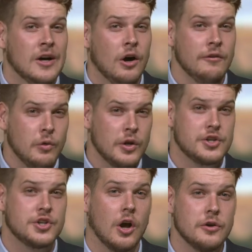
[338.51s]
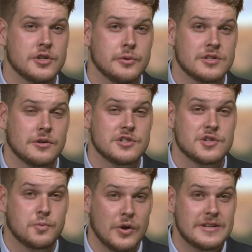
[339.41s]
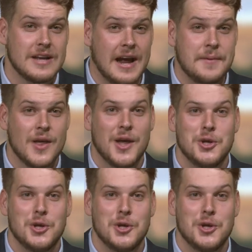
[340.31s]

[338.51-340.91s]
off what it showed to us on Sprint Day,